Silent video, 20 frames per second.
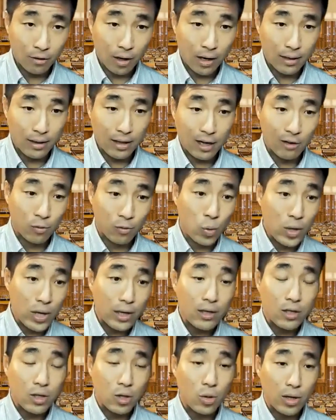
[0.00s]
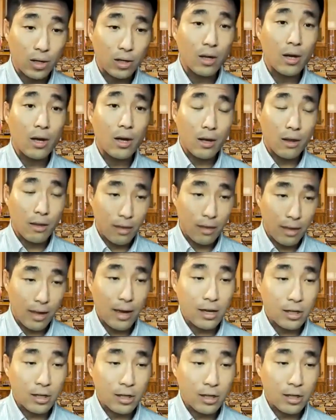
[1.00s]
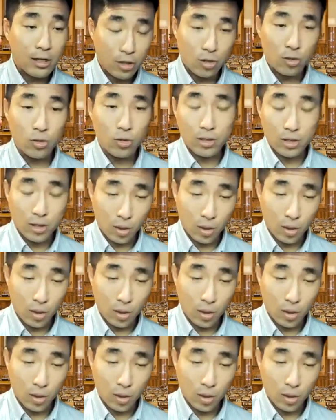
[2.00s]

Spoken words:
That if we can do it, they too can do it,